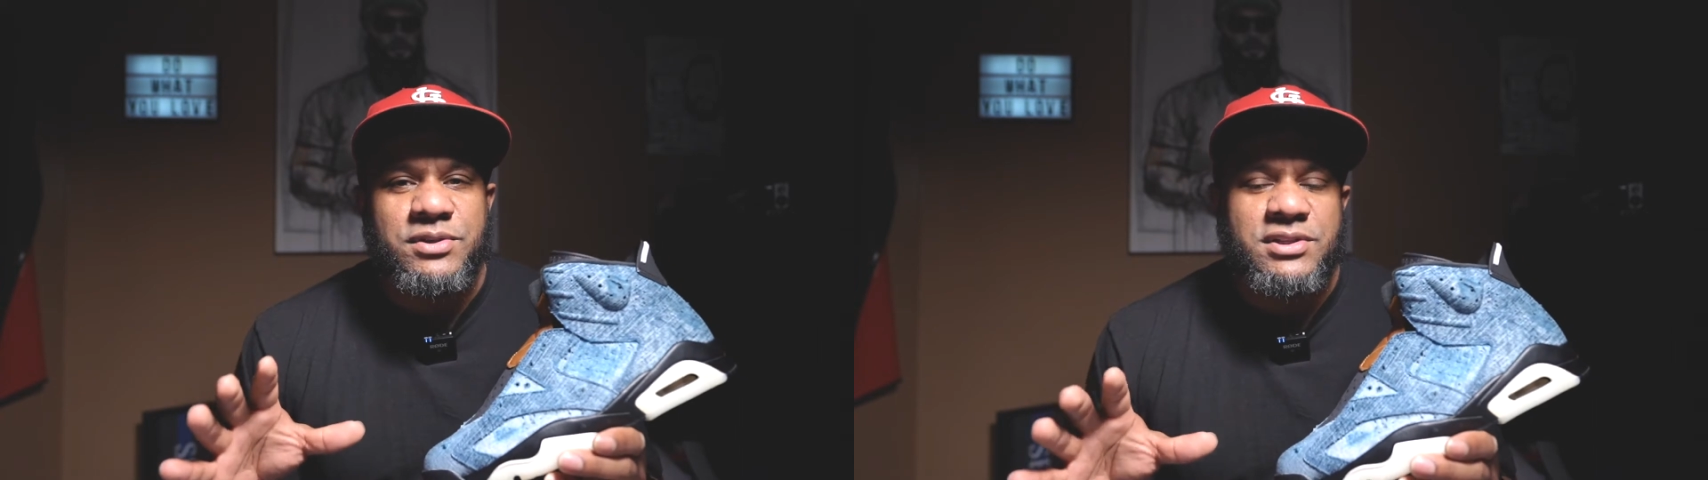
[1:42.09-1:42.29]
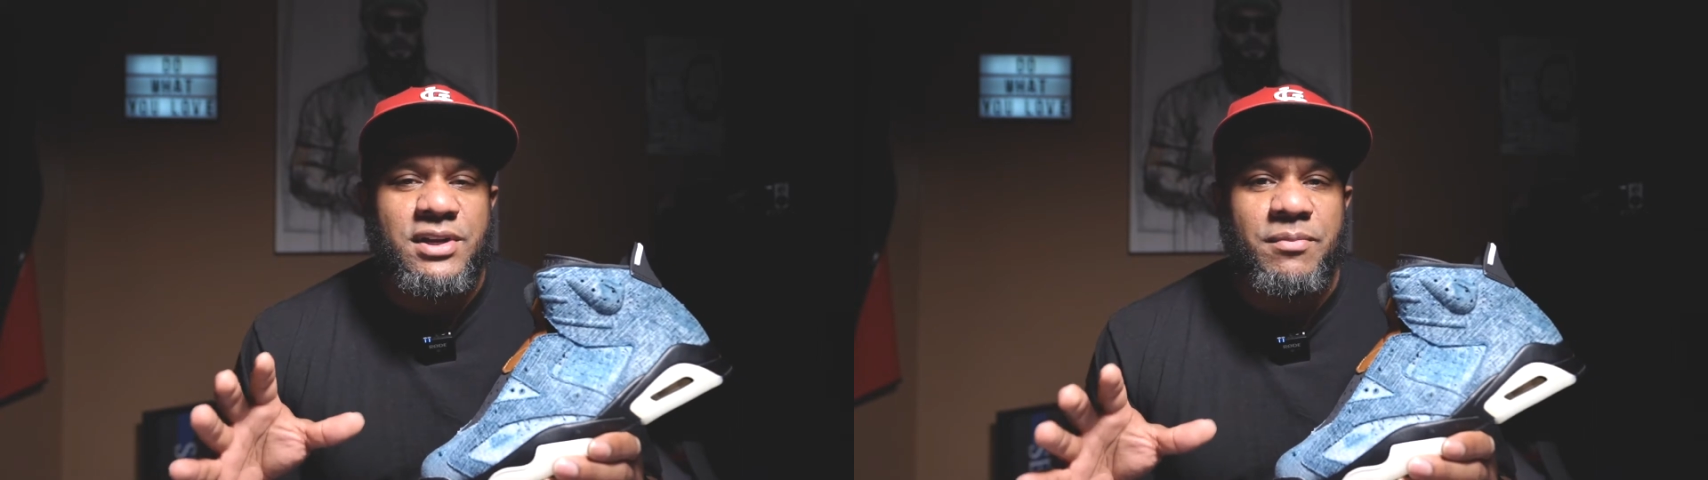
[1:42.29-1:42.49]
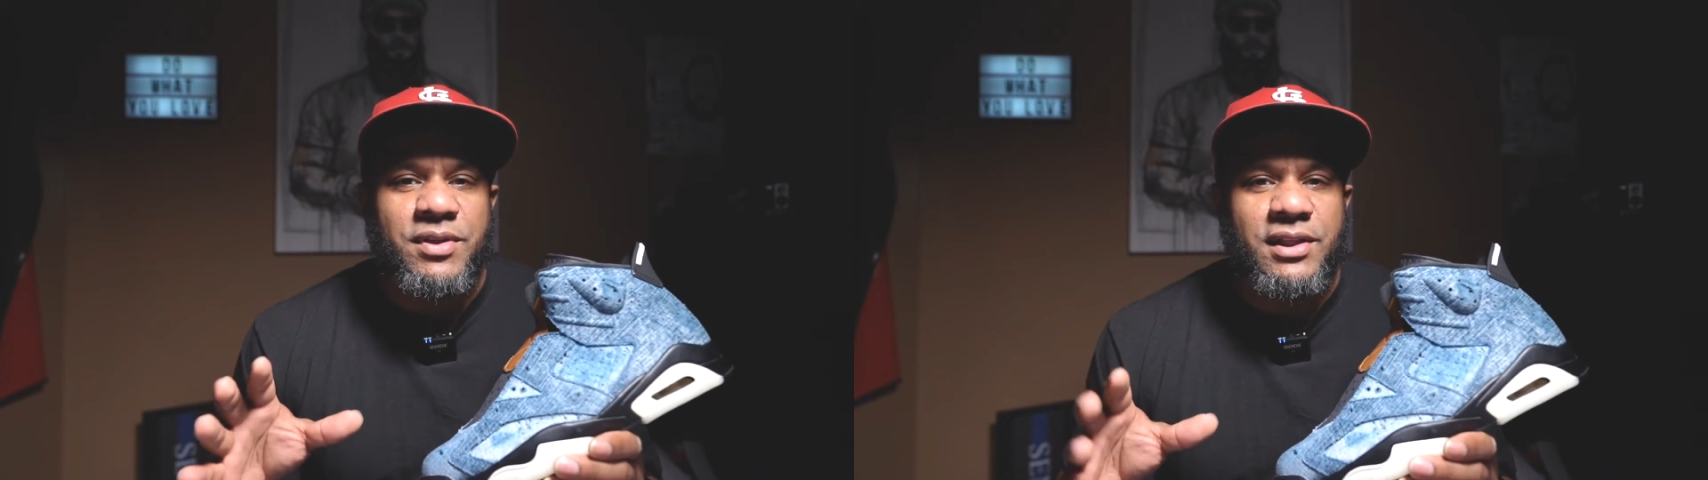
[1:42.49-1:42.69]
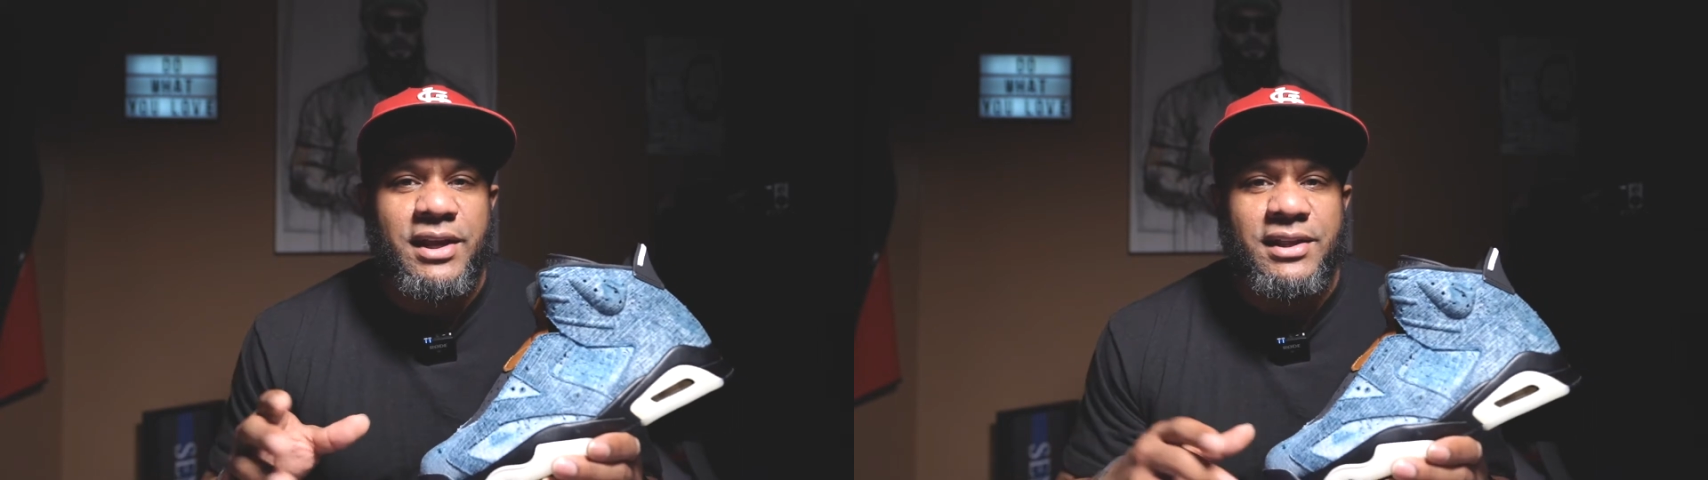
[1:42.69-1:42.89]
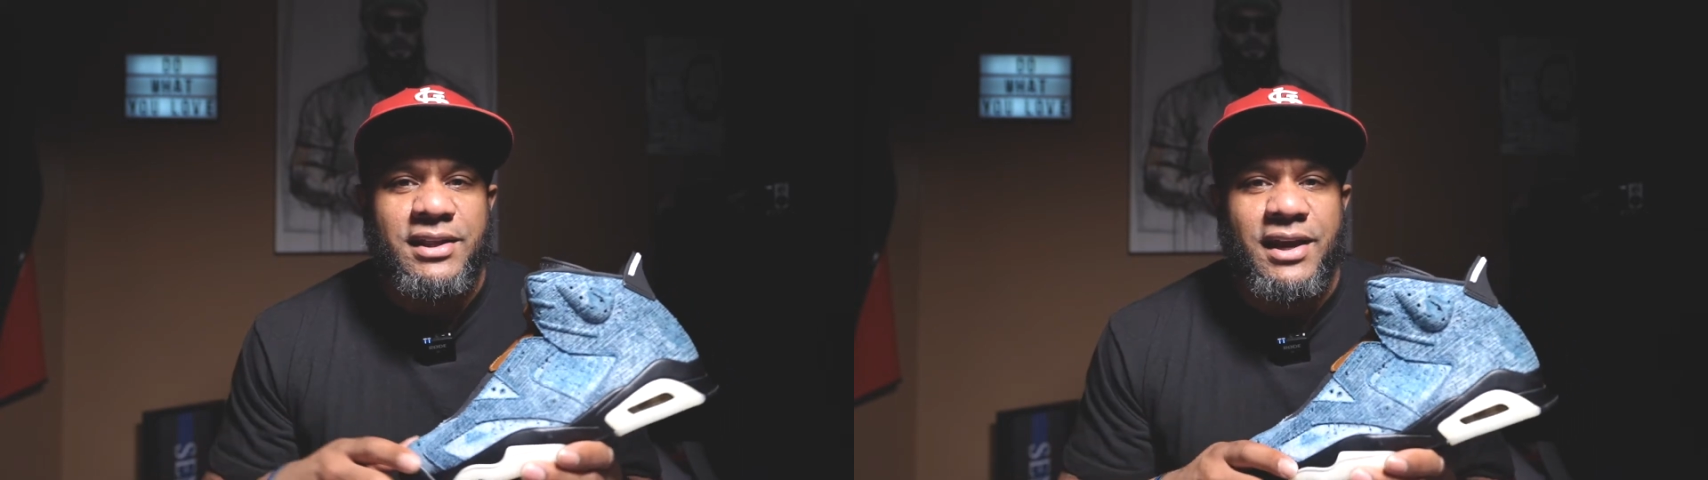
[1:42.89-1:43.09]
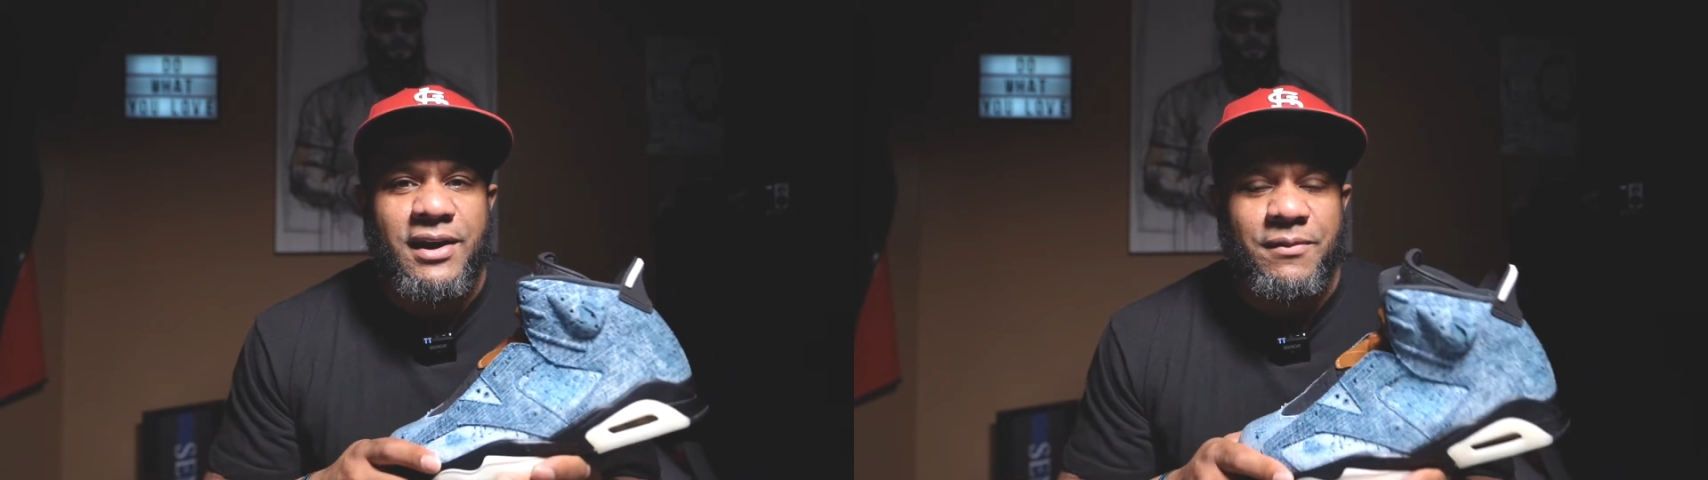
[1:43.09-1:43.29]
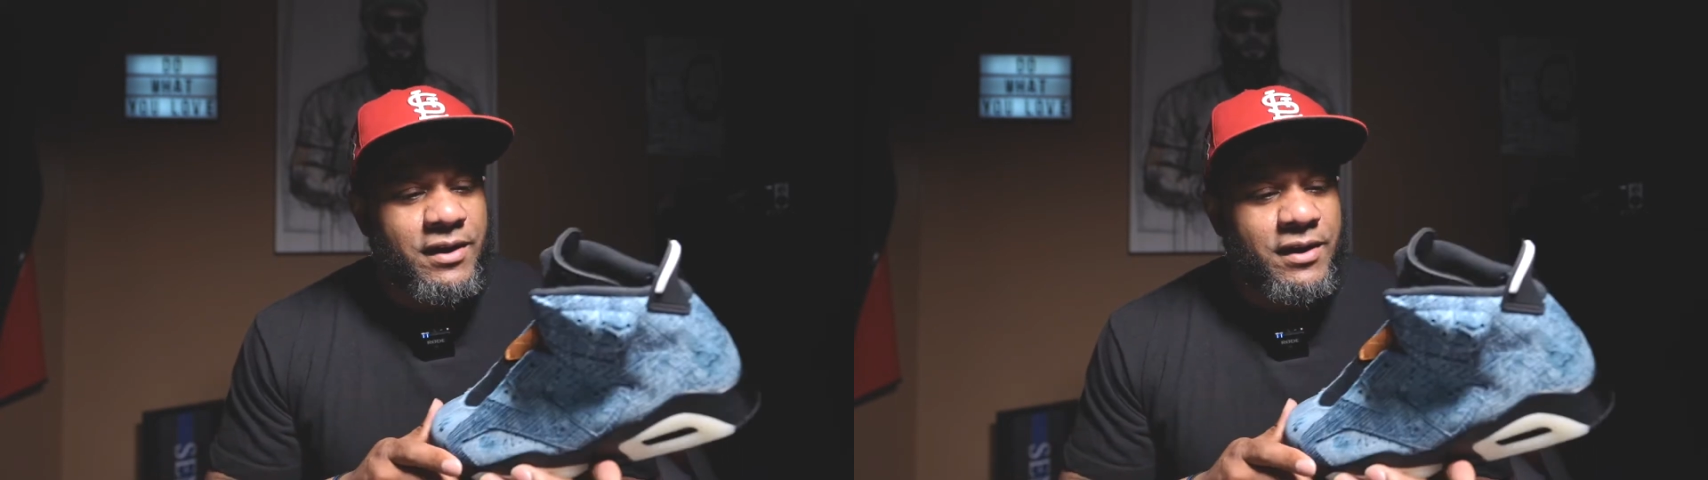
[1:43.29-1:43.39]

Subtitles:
something like that.